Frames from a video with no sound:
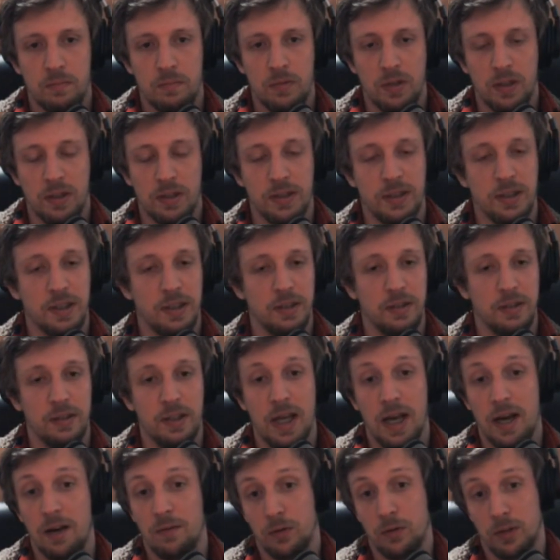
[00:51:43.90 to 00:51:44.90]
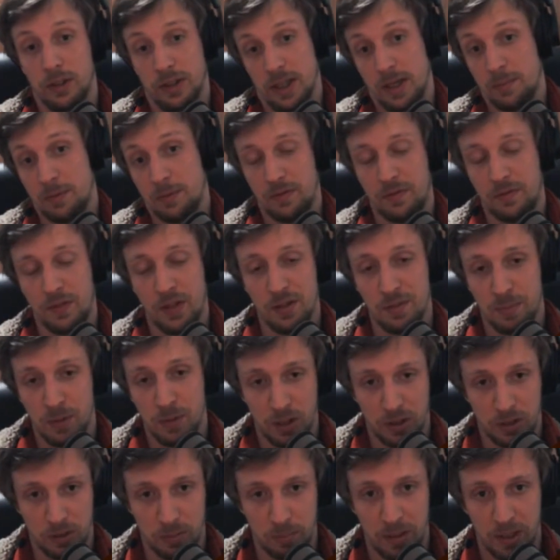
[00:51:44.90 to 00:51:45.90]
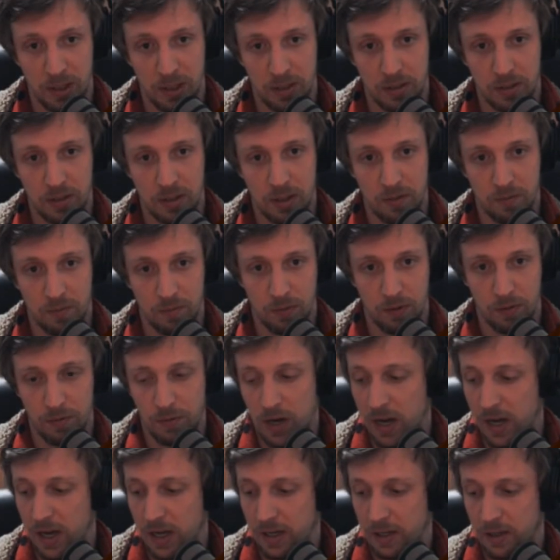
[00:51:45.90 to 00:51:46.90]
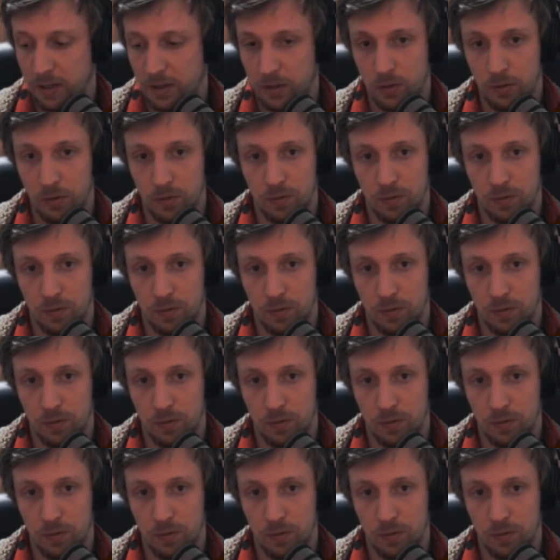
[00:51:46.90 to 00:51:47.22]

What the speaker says: see, now, for example, if this person picked, if I